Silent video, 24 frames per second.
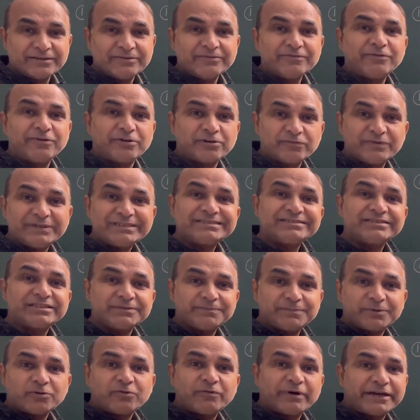for which they
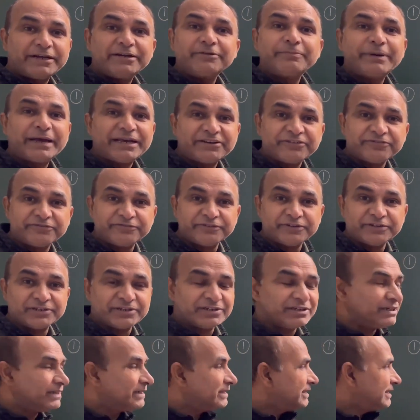provide benefit.
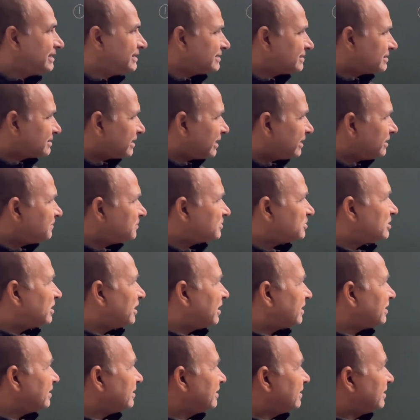Its types
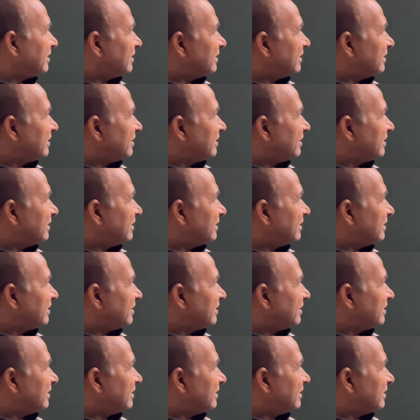are